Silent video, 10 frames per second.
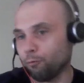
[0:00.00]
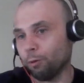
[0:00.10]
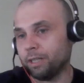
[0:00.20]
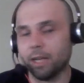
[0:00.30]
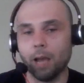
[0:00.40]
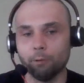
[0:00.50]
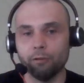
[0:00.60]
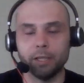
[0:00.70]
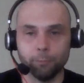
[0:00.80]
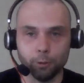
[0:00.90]
the 40 time or
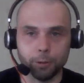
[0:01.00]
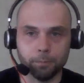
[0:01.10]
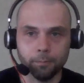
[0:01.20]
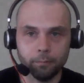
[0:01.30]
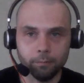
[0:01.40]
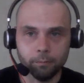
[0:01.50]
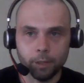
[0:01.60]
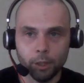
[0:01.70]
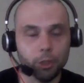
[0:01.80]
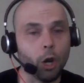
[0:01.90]
vice versa.
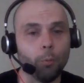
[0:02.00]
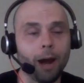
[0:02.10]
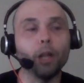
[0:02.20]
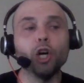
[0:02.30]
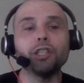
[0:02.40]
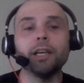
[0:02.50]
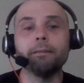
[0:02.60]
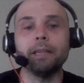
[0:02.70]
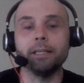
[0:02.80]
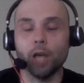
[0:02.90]
So I looked
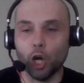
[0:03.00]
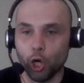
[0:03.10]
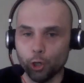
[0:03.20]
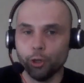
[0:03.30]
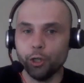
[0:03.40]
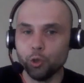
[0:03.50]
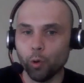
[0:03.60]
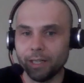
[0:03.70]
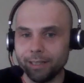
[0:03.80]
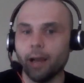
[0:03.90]
at these
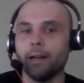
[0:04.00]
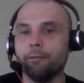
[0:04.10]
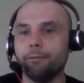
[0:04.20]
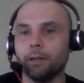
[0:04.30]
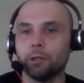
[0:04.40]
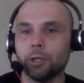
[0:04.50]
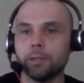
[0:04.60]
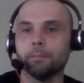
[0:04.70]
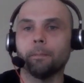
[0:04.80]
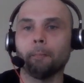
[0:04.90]
120 tight end
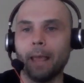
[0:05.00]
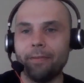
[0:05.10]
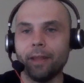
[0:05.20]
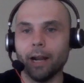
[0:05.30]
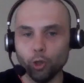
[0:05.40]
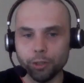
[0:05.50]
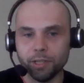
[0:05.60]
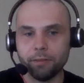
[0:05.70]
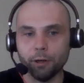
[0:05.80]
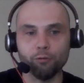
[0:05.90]
finishes, and then I
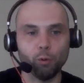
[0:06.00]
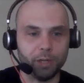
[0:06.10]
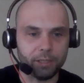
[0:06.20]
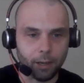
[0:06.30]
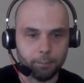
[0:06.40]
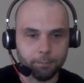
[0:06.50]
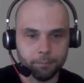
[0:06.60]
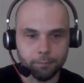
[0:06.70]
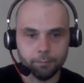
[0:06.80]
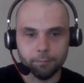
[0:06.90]
looked at their 40 time.
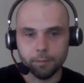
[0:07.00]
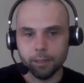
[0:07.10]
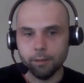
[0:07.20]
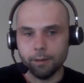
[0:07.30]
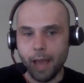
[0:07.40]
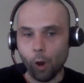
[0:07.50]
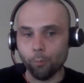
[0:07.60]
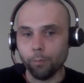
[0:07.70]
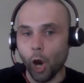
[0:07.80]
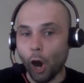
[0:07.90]
Now,
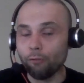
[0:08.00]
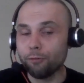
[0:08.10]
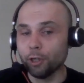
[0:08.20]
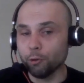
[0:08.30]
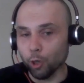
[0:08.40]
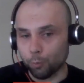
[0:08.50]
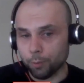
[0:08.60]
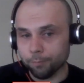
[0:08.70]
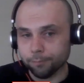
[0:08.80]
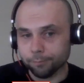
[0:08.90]
of the group,